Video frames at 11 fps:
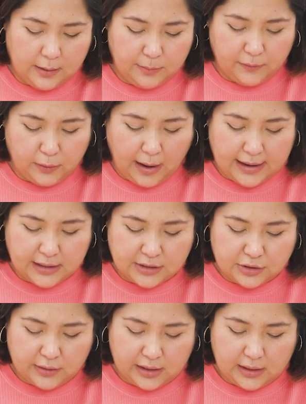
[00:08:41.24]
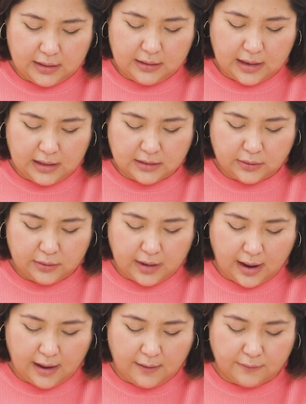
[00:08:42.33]
if you add it straight in, then it's going to
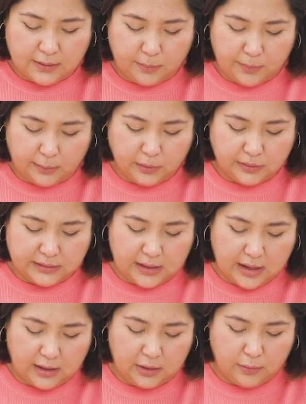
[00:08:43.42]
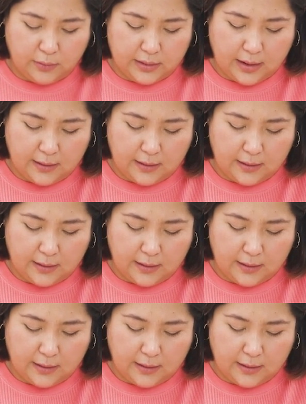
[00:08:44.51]
have some bubbles in there. You don't want